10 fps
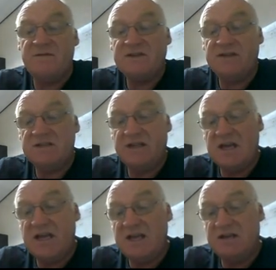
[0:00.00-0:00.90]
This is
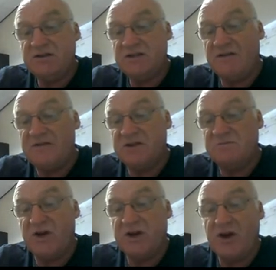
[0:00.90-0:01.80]
the stuff that's
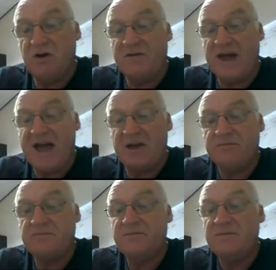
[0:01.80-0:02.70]
burning off now,
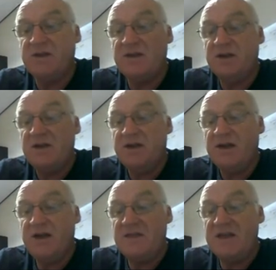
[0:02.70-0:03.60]

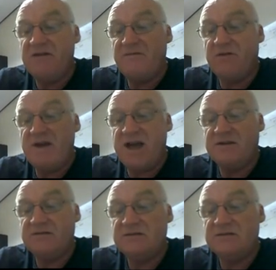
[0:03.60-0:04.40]
and the infrared